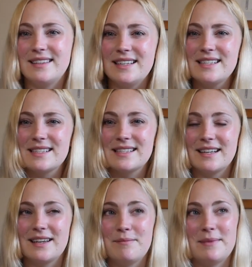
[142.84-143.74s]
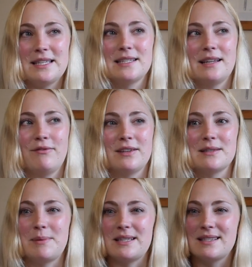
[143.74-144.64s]
This immediately
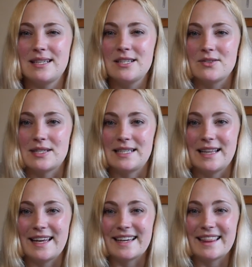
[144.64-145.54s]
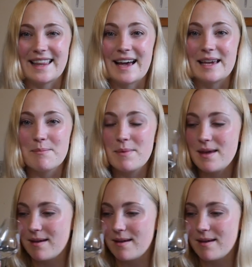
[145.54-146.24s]
feels a bit citrusy, like lime.